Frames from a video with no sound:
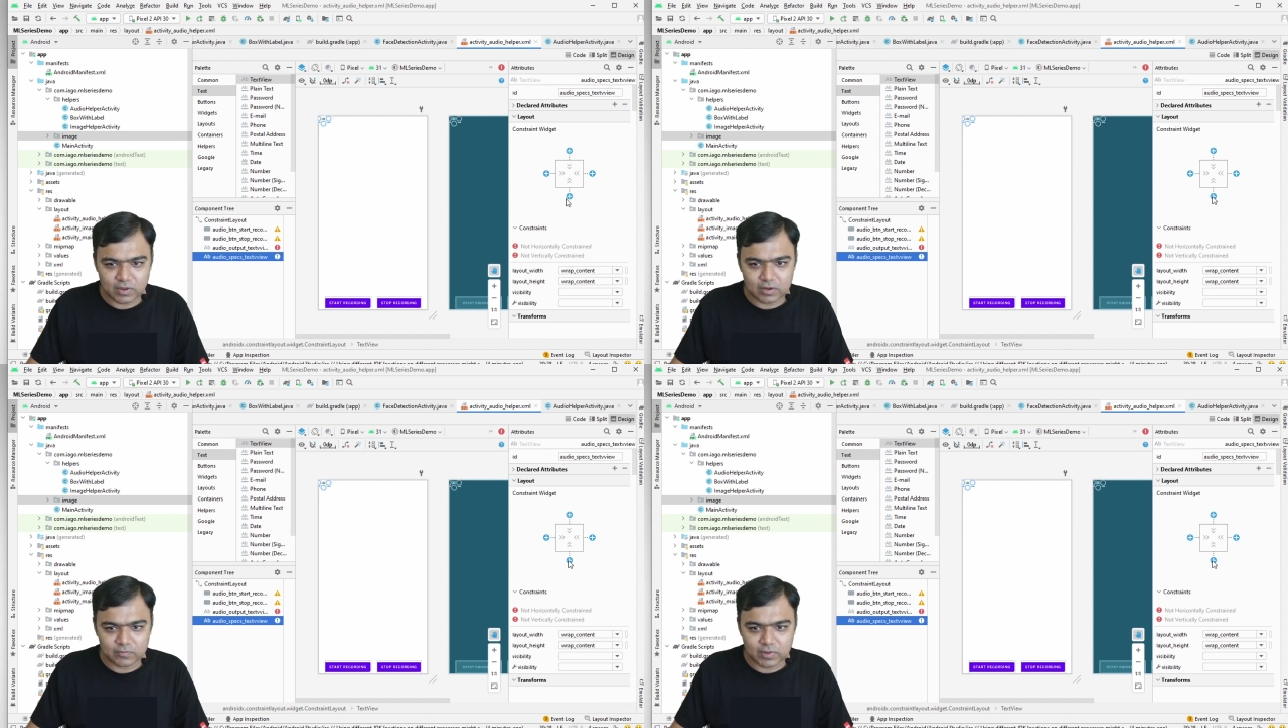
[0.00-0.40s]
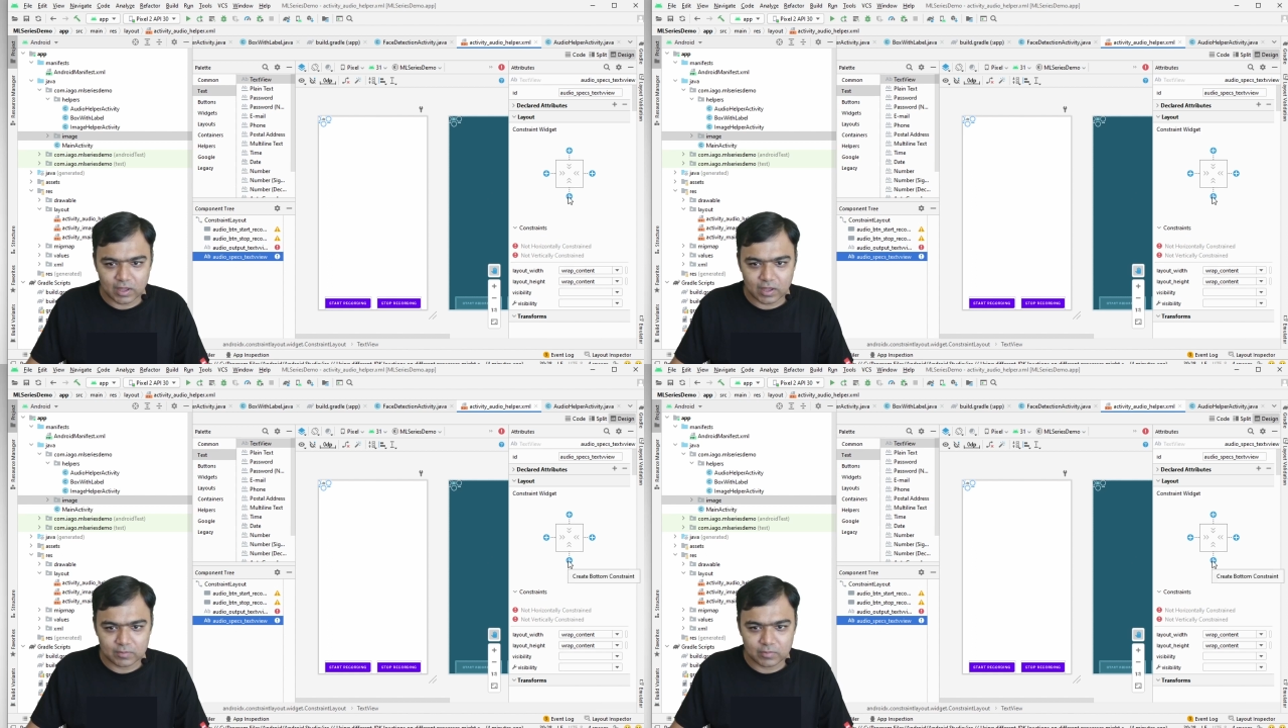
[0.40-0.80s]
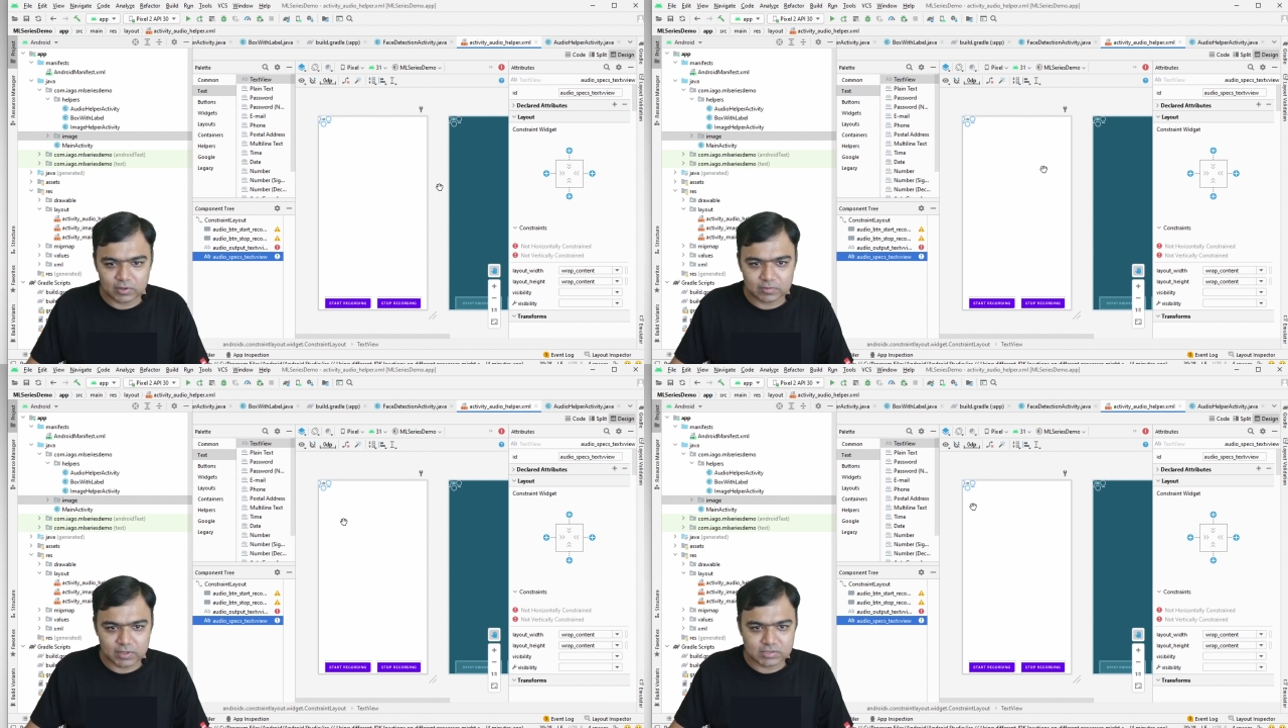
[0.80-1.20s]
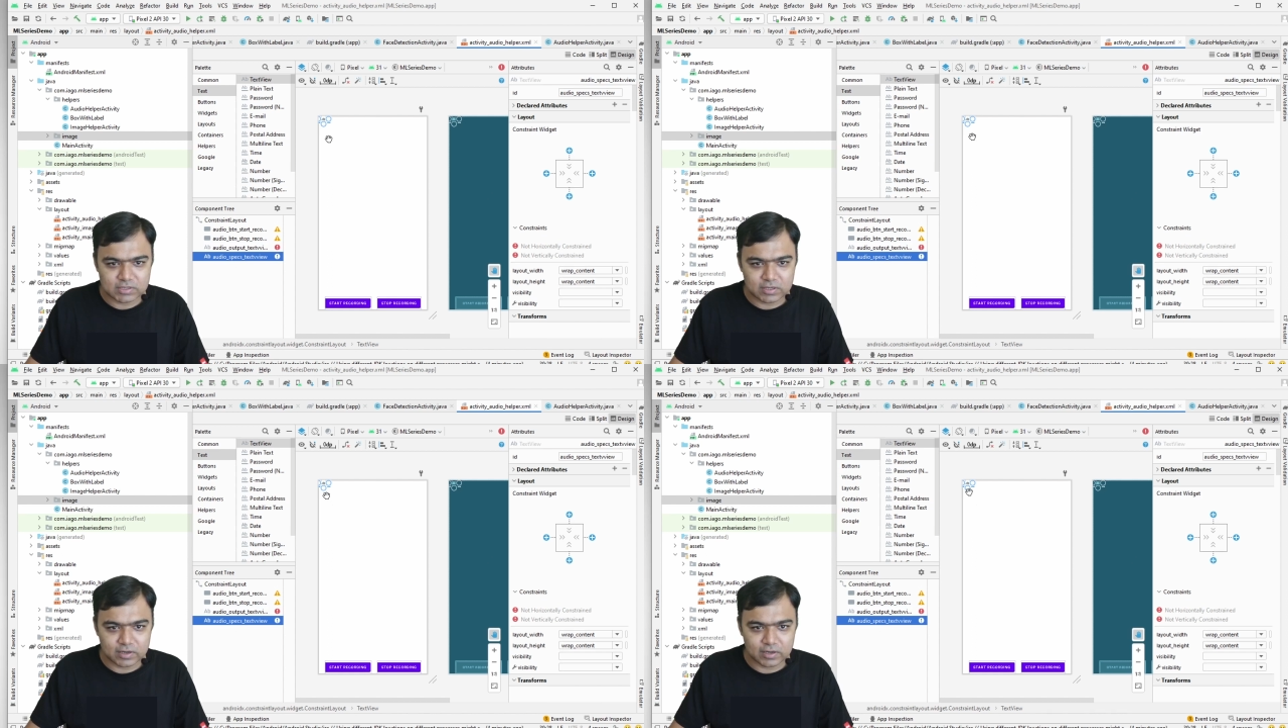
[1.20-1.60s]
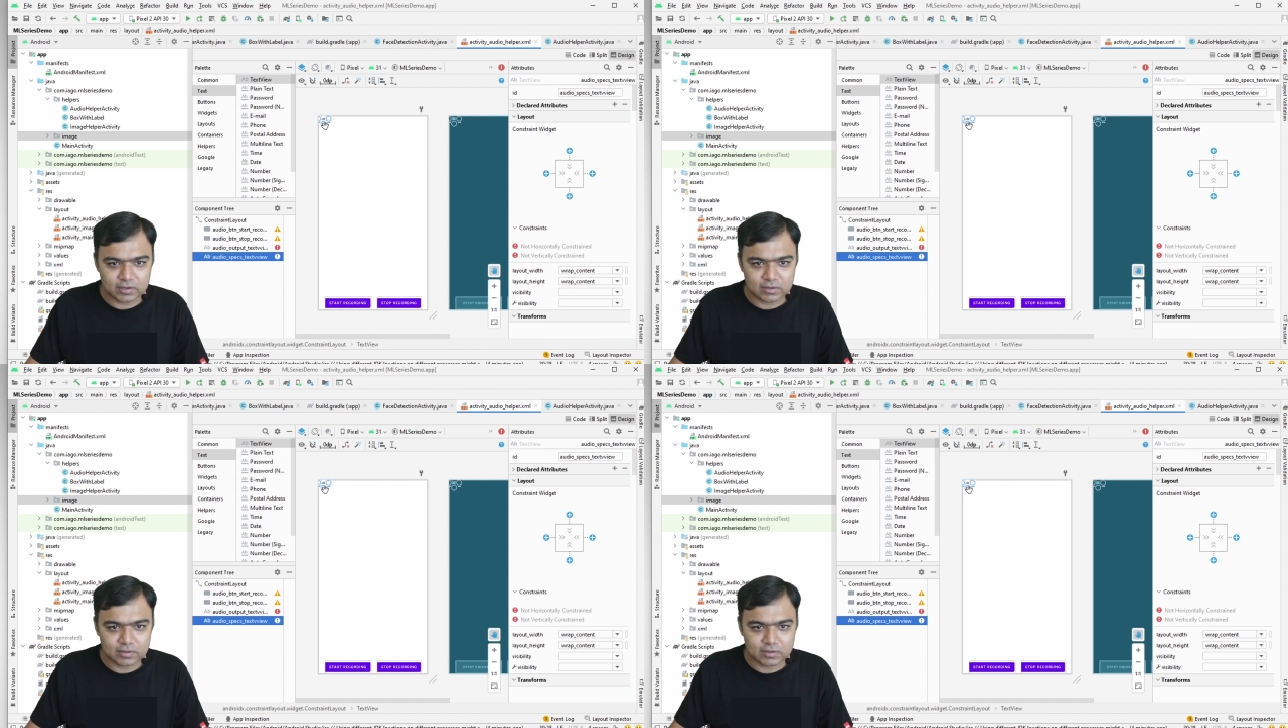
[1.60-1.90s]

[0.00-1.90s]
and we add a bottom constraint.